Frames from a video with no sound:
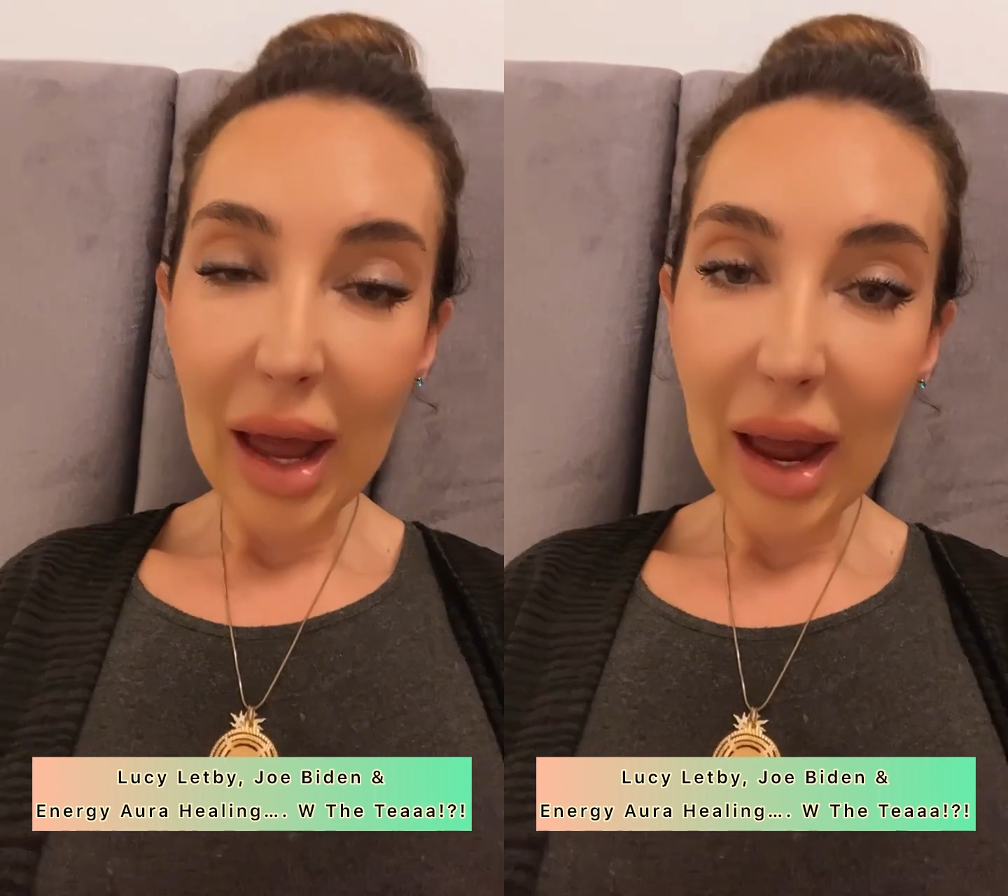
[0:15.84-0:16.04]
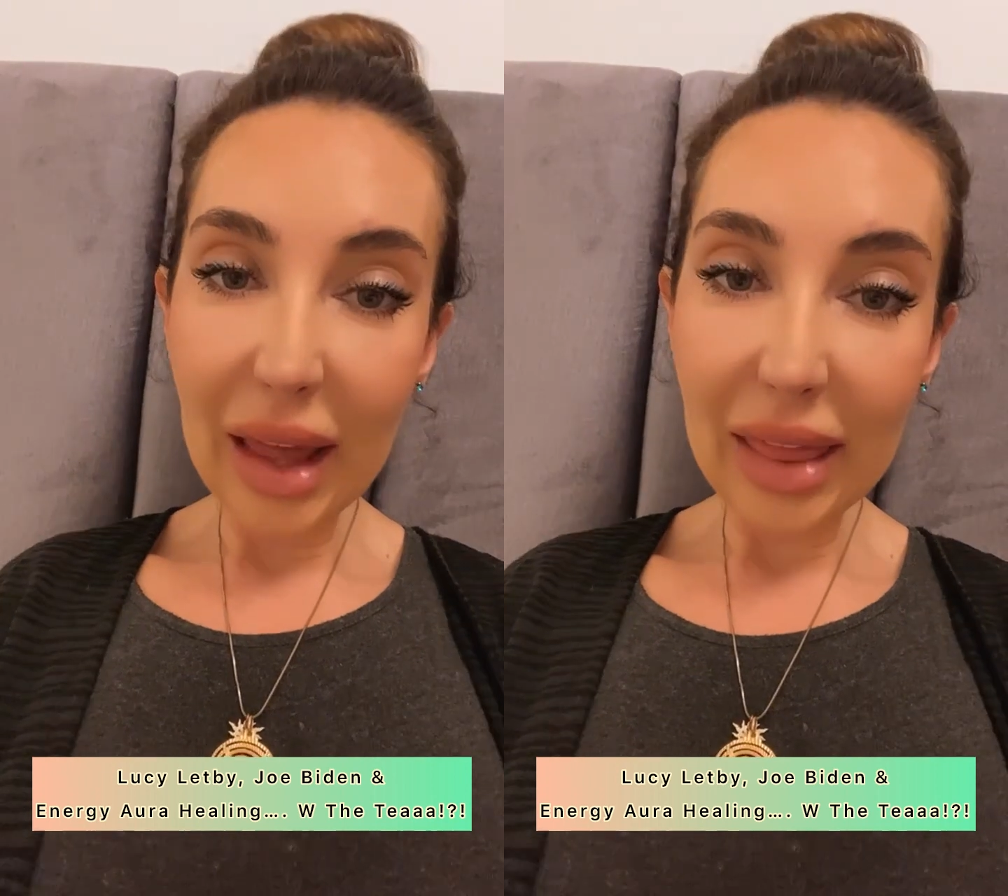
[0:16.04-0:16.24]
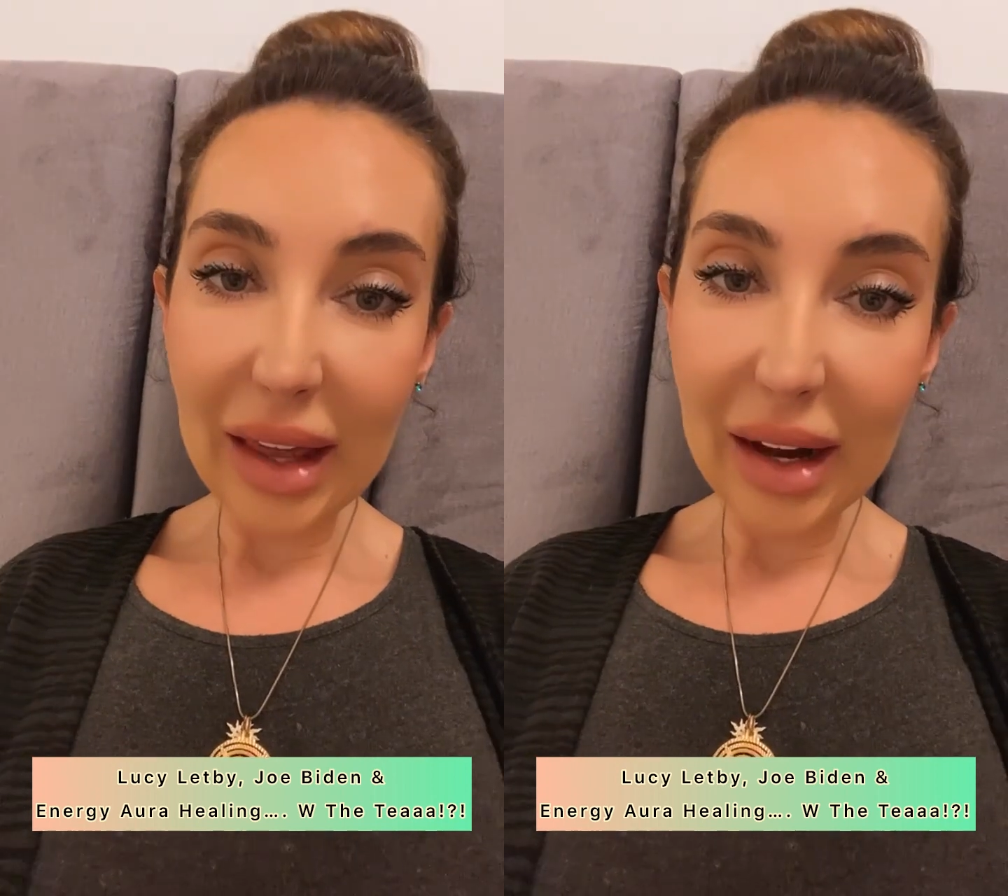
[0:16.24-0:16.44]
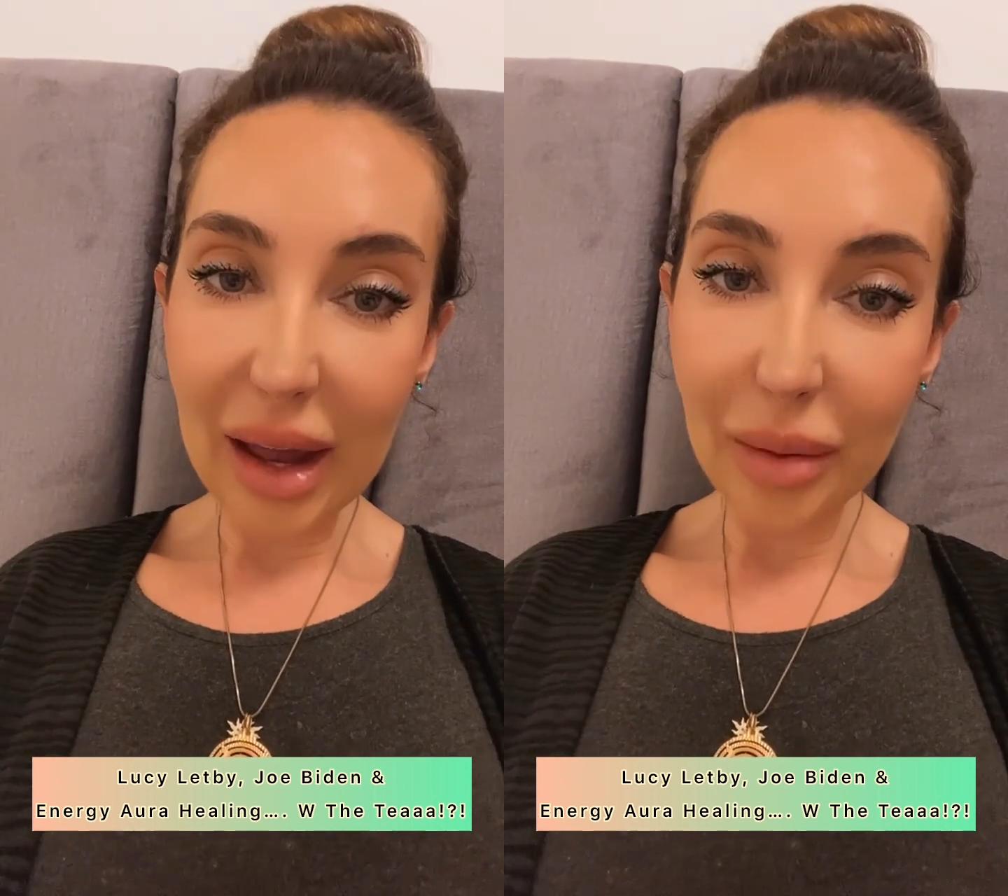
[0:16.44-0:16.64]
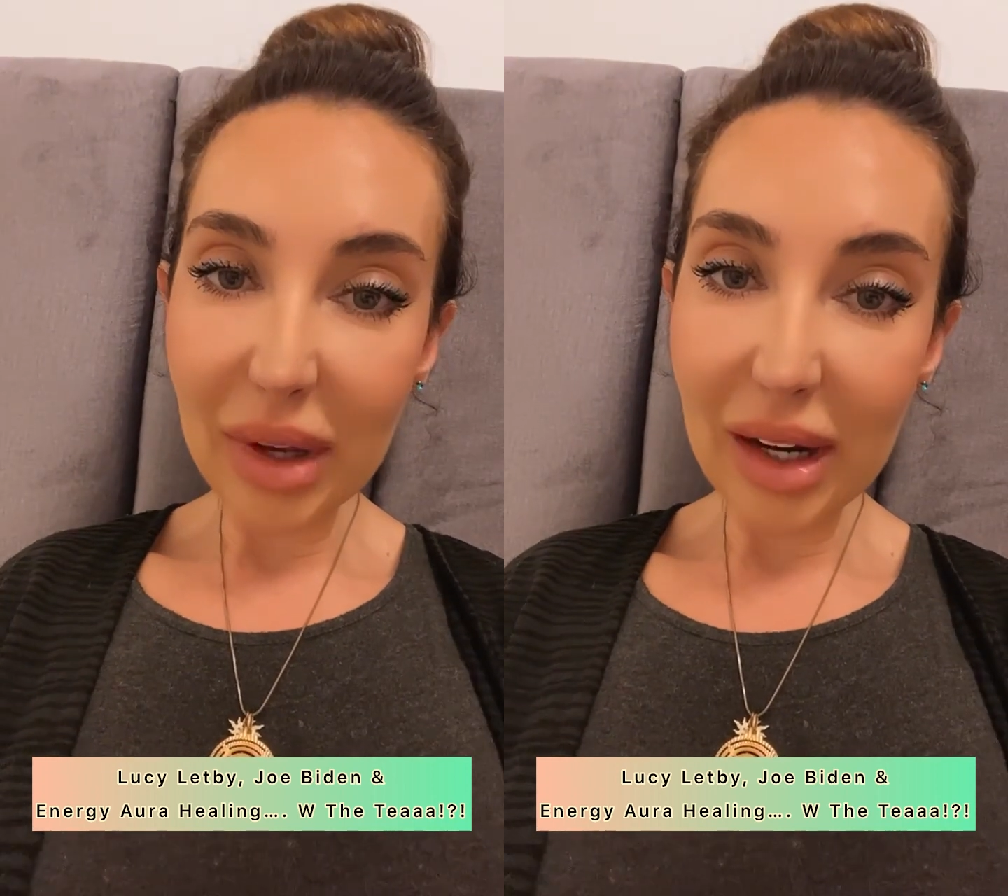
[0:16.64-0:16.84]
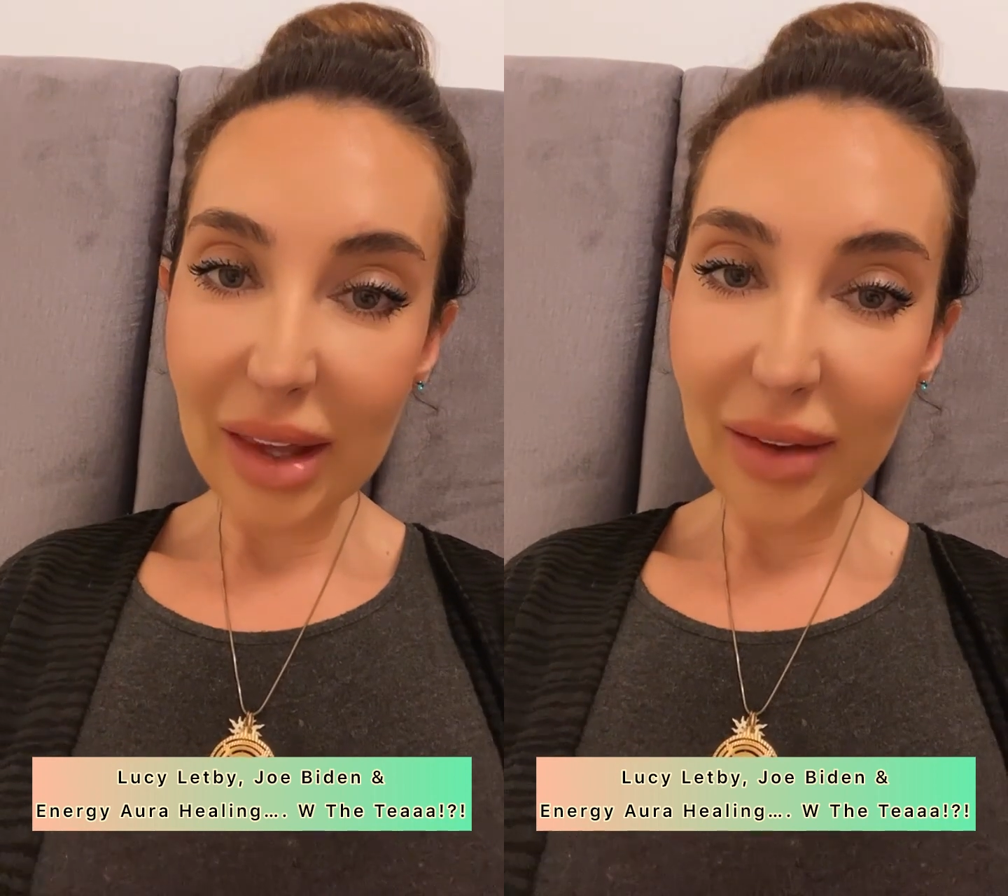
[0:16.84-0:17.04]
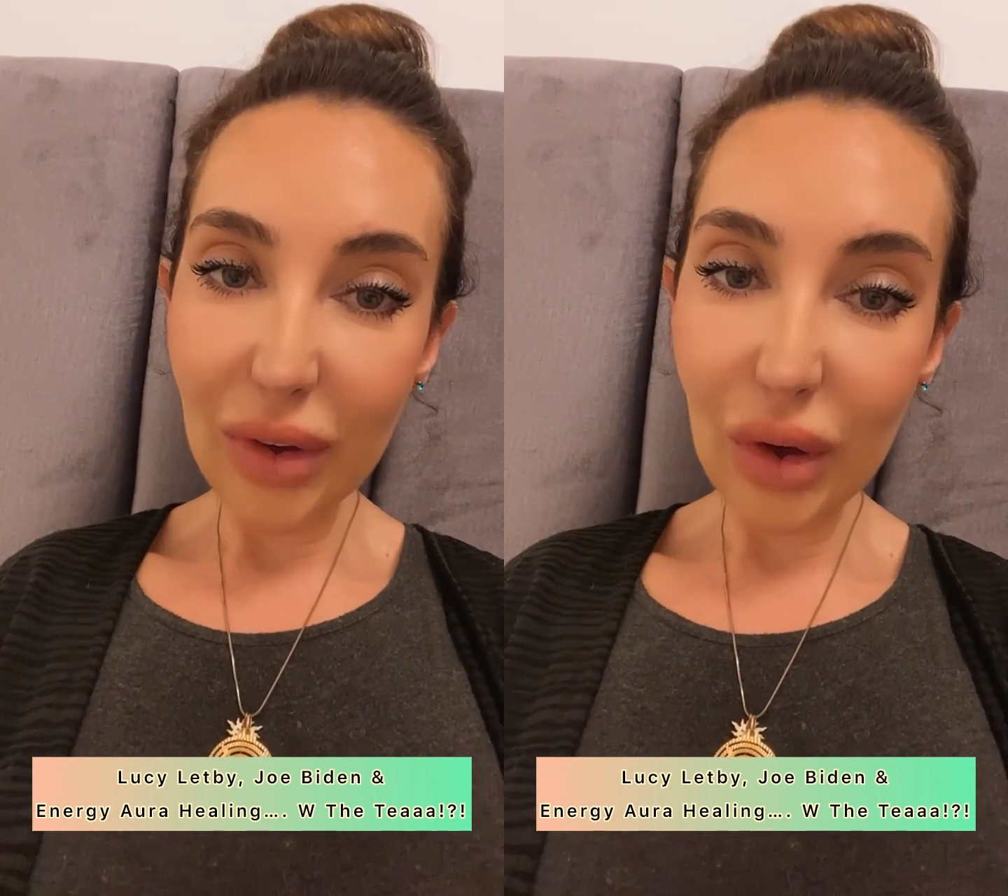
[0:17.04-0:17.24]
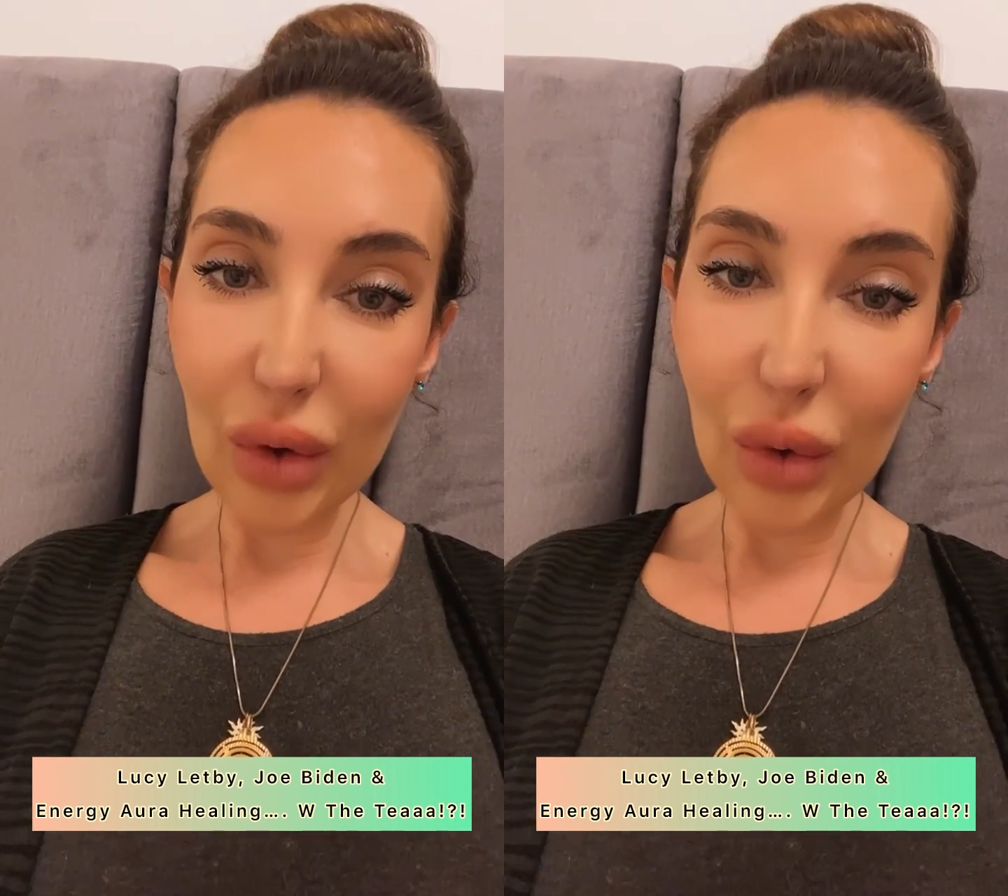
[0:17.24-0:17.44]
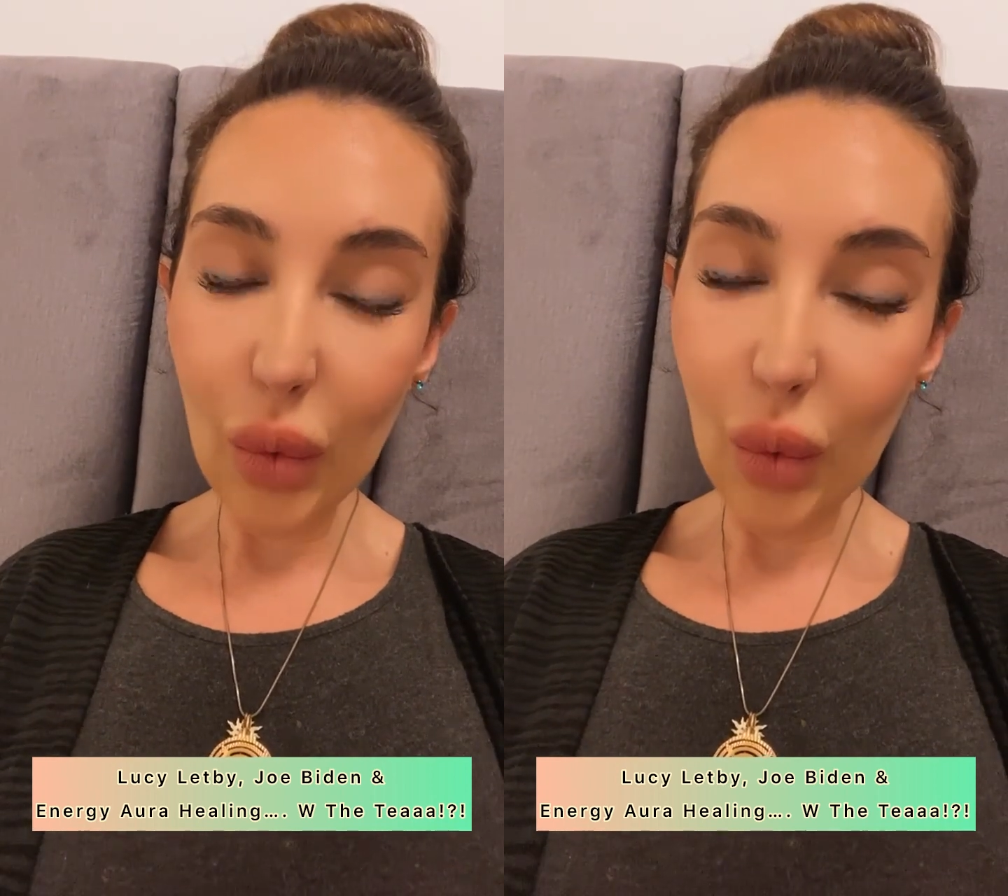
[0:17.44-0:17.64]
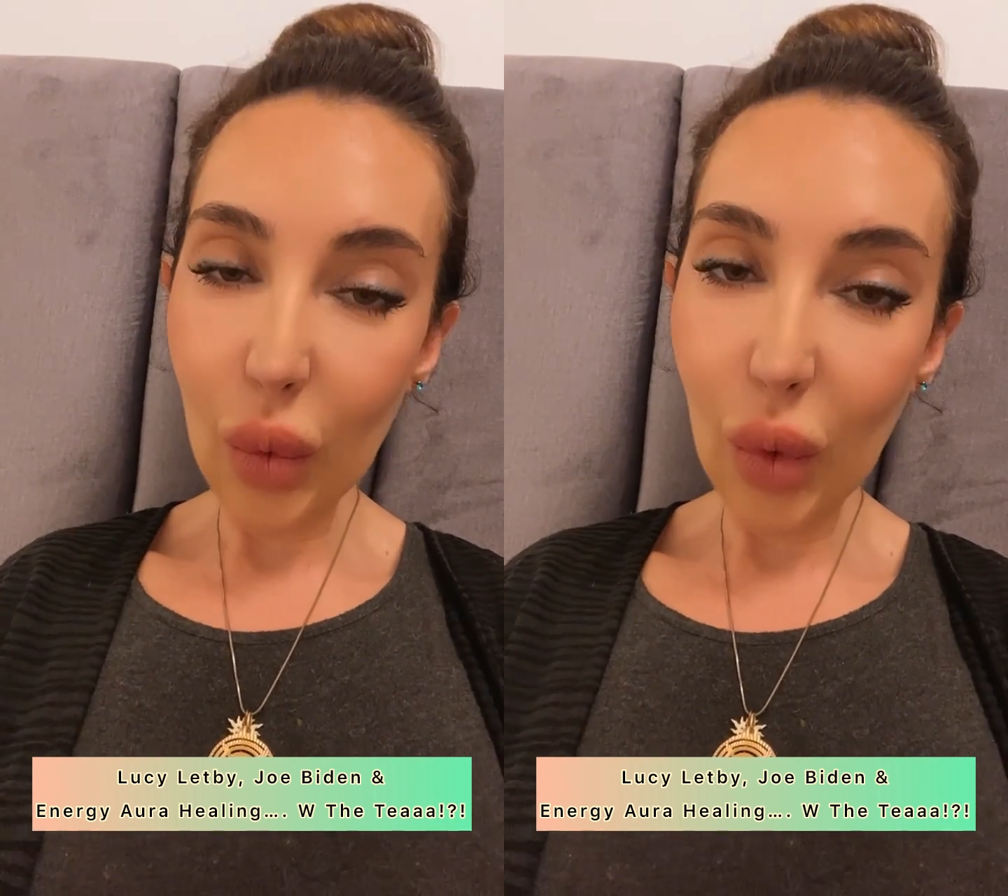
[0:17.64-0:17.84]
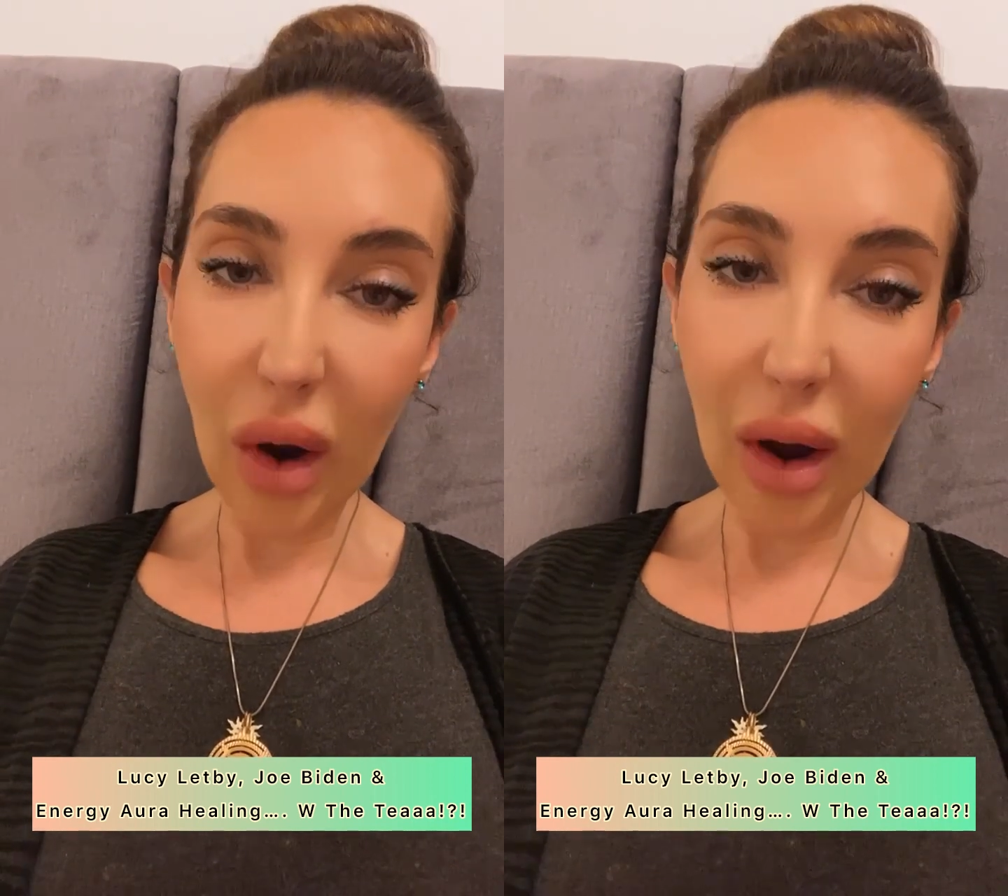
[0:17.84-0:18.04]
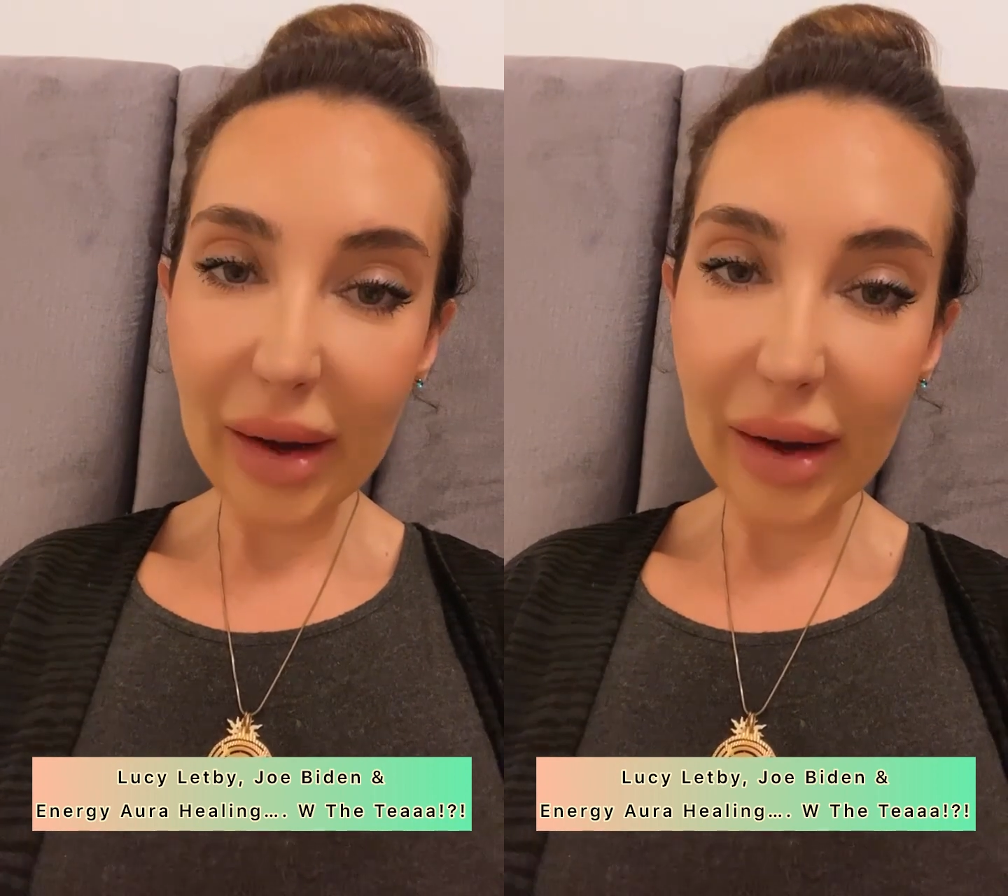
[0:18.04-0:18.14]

and then I'm going to give you what